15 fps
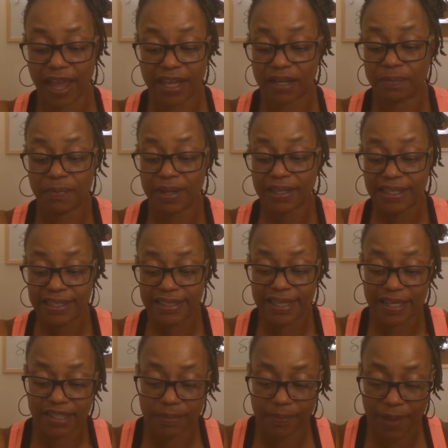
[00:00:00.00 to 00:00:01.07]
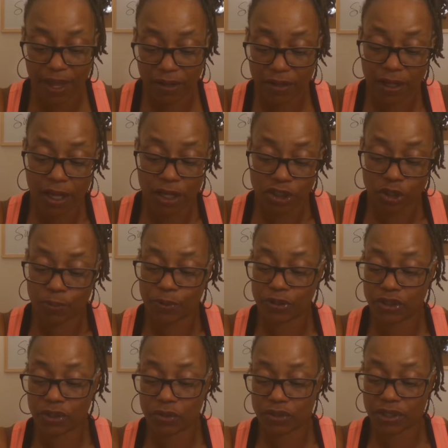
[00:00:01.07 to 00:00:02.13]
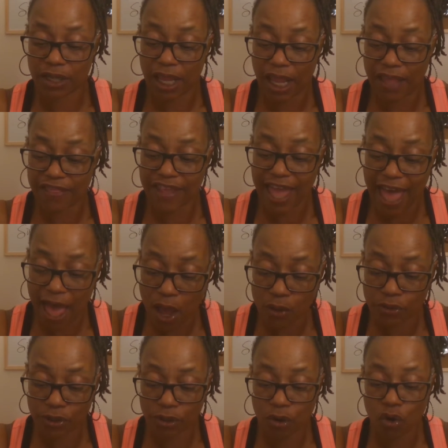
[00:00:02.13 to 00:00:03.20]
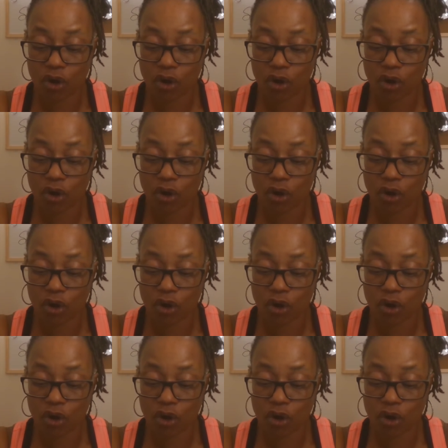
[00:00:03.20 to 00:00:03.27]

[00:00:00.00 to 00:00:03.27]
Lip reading: and immediately sets about to produce in the outer